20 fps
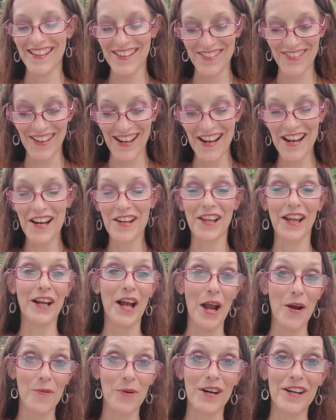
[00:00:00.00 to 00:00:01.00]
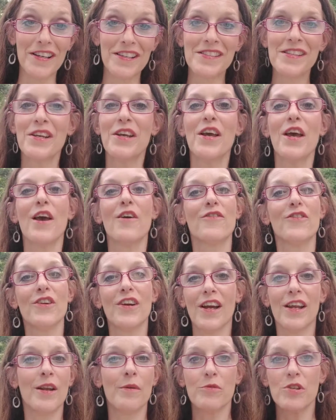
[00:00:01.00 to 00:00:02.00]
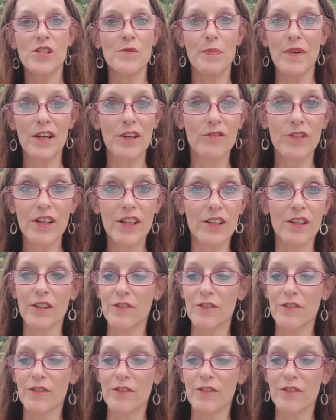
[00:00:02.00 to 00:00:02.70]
right, like I was, and I'm just being real,